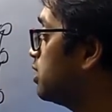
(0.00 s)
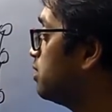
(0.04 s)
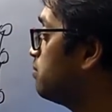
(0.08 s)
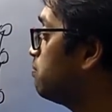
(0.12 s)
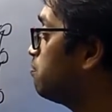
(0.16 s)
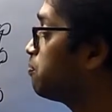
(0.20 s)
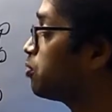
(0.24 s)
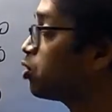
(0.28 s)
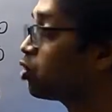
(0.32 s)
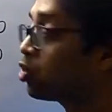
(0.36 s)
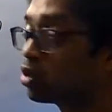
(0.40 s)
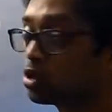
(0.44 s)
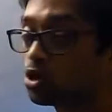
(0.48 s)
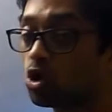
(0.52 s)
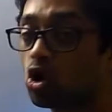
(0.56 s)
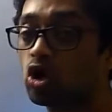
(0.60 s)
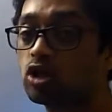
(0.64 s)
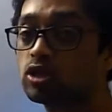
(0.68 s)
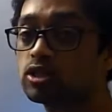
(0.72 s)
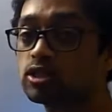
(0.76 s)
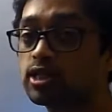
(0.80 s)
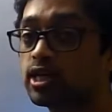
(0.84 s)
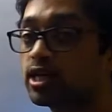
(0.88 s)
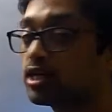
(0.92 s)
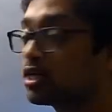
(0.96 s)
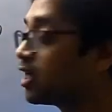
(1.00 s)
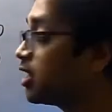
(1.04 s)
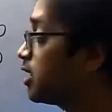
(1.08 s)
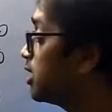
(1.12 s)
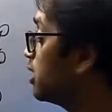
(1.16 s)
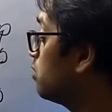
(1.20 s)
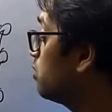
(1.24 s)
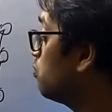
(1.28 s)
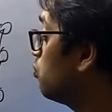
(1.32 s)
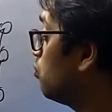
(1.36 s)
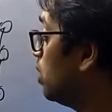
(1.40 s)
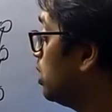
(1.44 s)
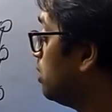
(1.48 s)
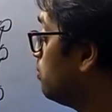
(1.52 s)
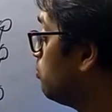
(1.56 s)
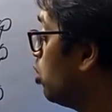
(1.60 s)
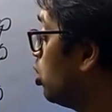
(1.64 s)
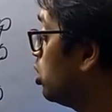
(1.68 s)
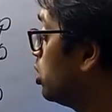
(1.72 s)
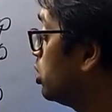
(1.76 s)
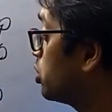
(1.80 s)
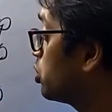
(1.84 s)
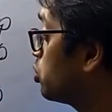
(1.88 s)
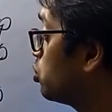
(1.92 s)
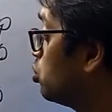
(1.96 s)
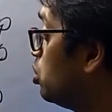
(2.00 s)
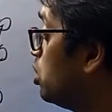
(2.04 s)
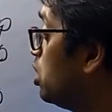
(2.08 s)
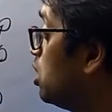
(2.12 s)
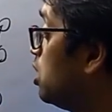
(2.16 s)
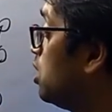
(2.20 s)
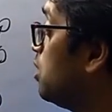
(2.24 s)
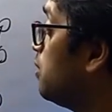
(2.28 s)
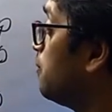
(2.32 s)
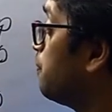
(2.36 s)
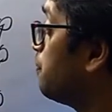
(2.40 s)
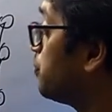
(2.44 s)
and protons that are in one molecule,